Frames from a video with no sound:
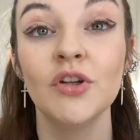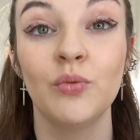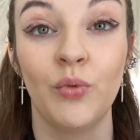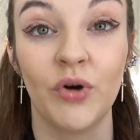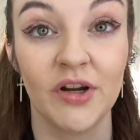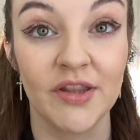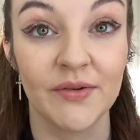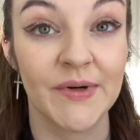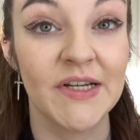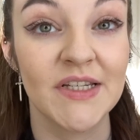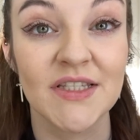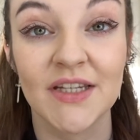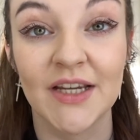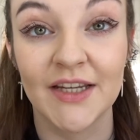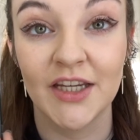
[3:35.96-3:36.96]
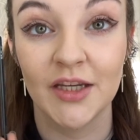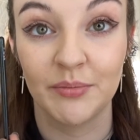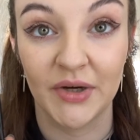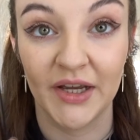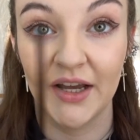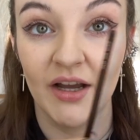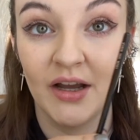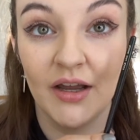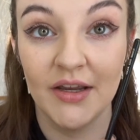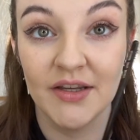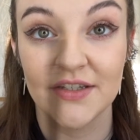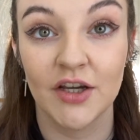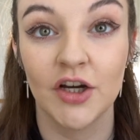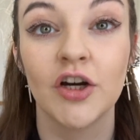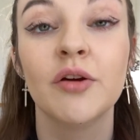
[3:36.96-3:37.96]
One of the reasons I keep my
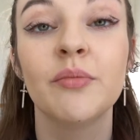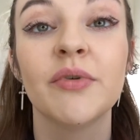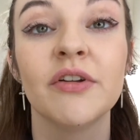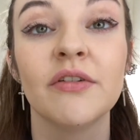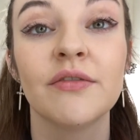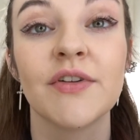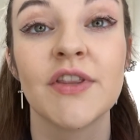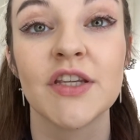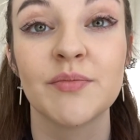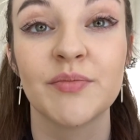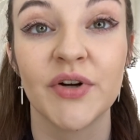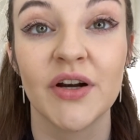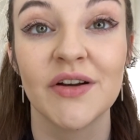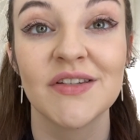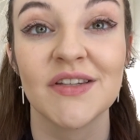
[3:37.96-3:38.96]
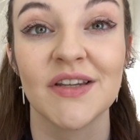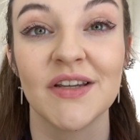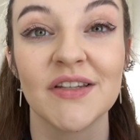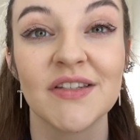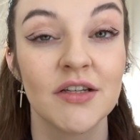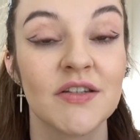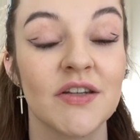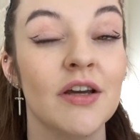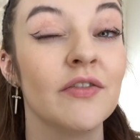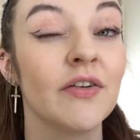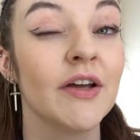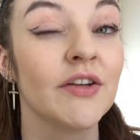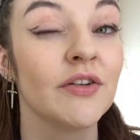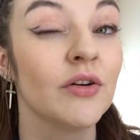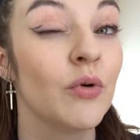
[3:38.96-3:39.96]
eyes open for this process, so if
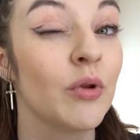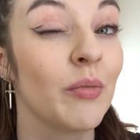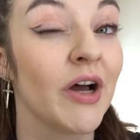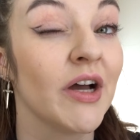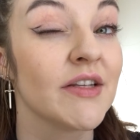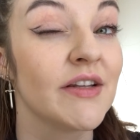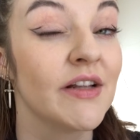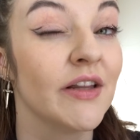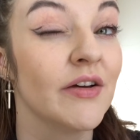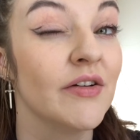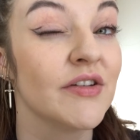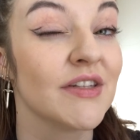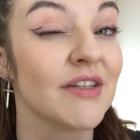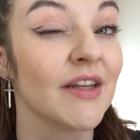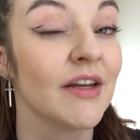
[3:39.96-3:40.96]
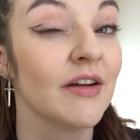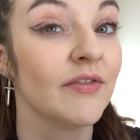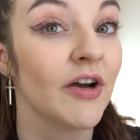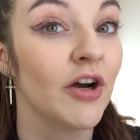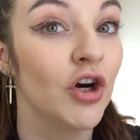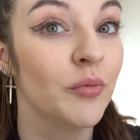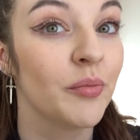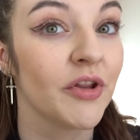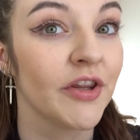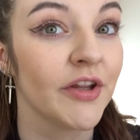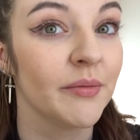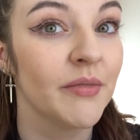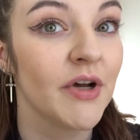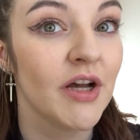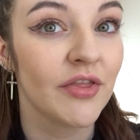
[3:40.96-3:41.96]
I do it with my eyes closed and then if I open
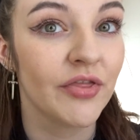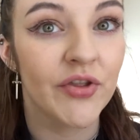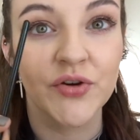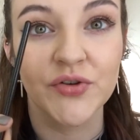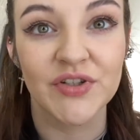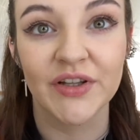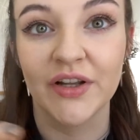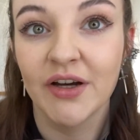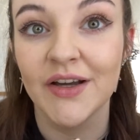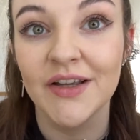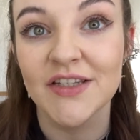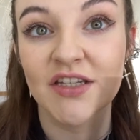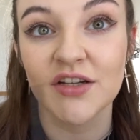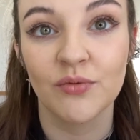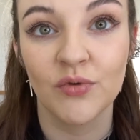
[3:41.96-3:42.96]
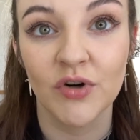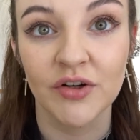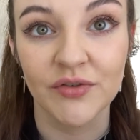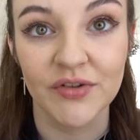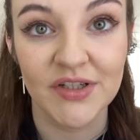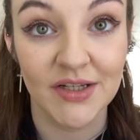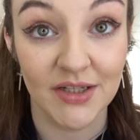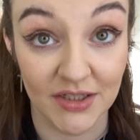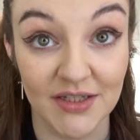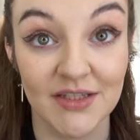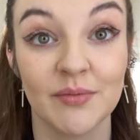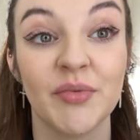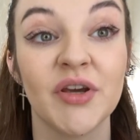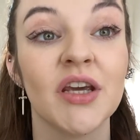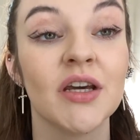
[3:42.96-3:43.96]
them, those lines won't
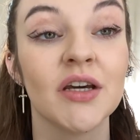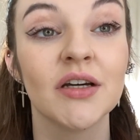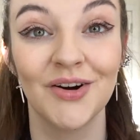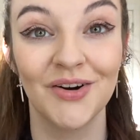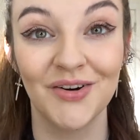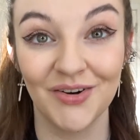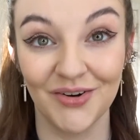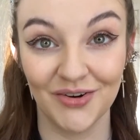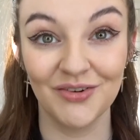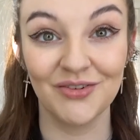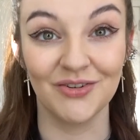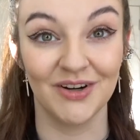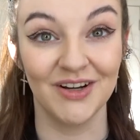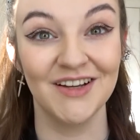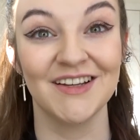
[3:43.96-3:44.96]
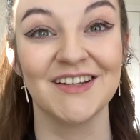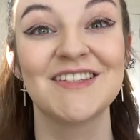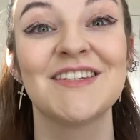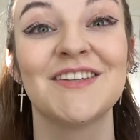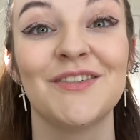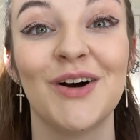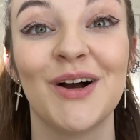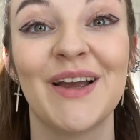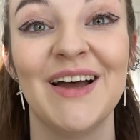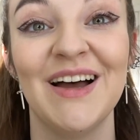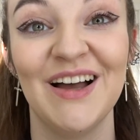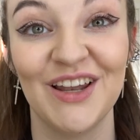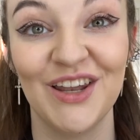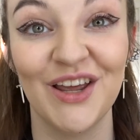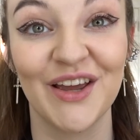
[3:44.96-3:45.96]
disappear. Alright, so our
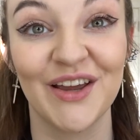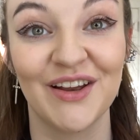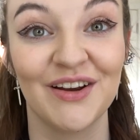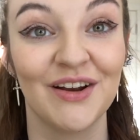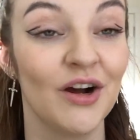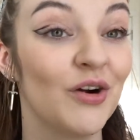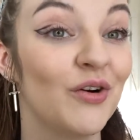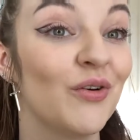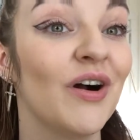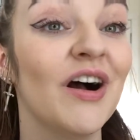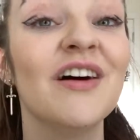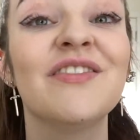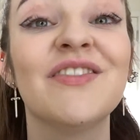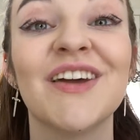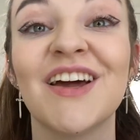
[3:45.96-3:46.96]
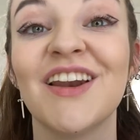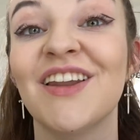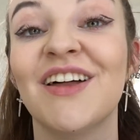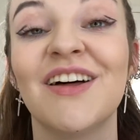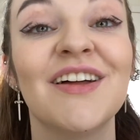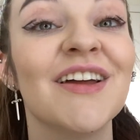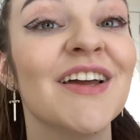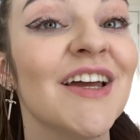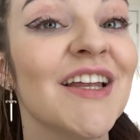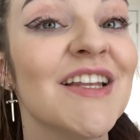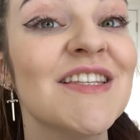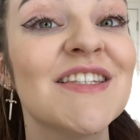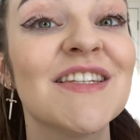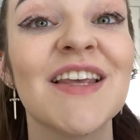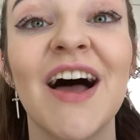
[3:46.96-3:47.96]
cat-like graphic
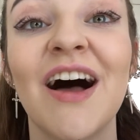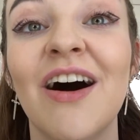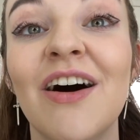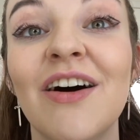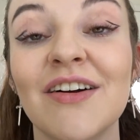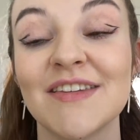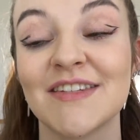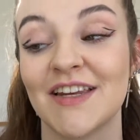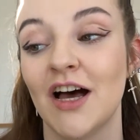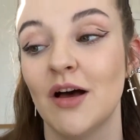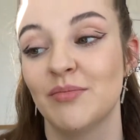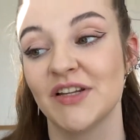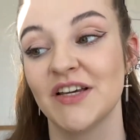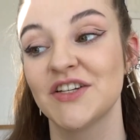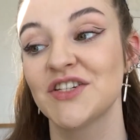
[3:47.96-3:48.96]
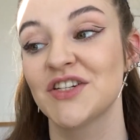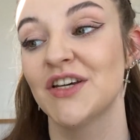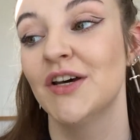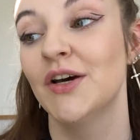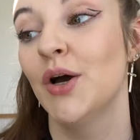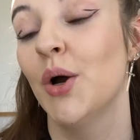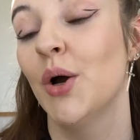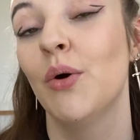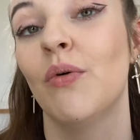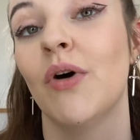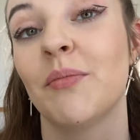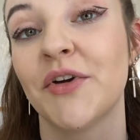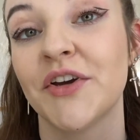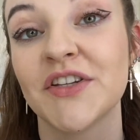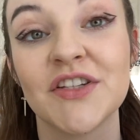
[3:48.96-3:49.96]
lines are established. What
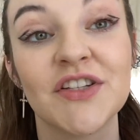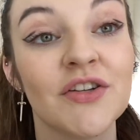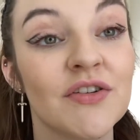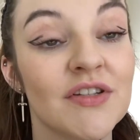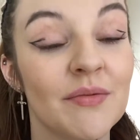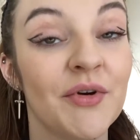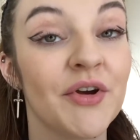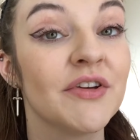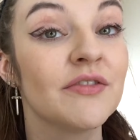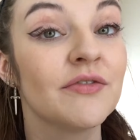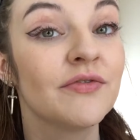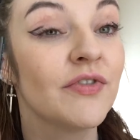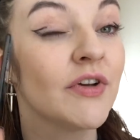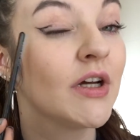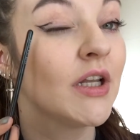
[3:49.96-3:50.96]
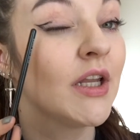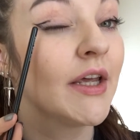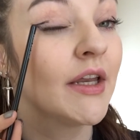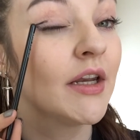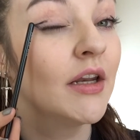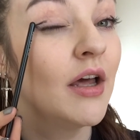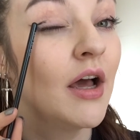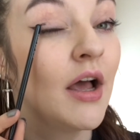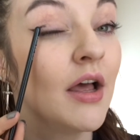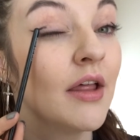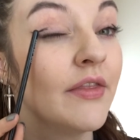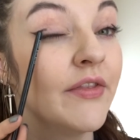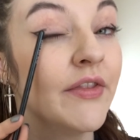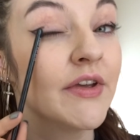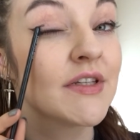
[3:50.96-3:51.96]
I'm going to do is I'm going to fill in
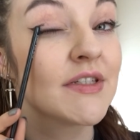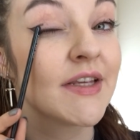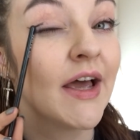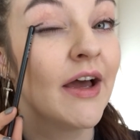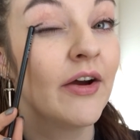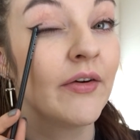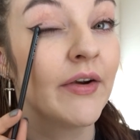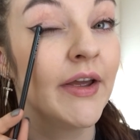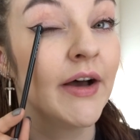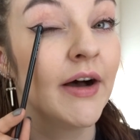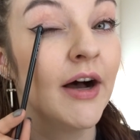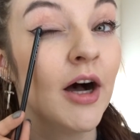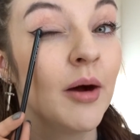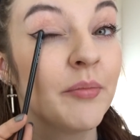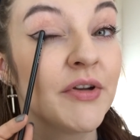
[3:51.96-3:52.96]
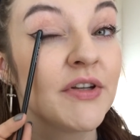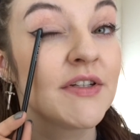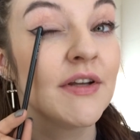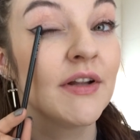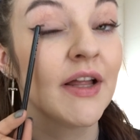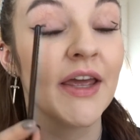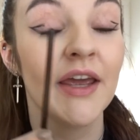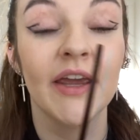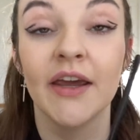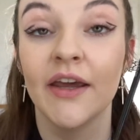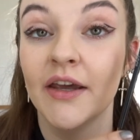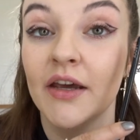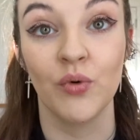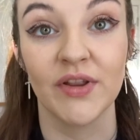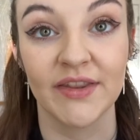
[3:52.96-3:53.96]
this area up until
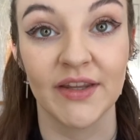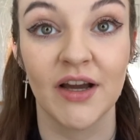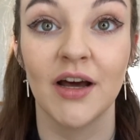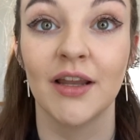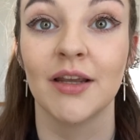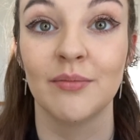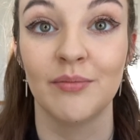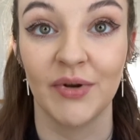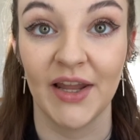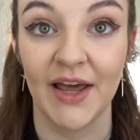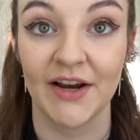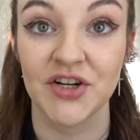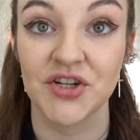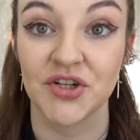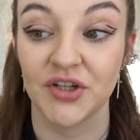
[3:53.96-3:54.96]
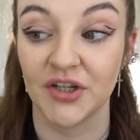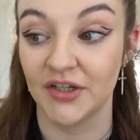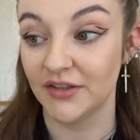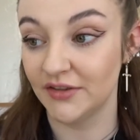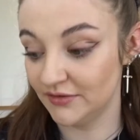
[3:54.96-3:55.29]
here with the colour Black Sugar.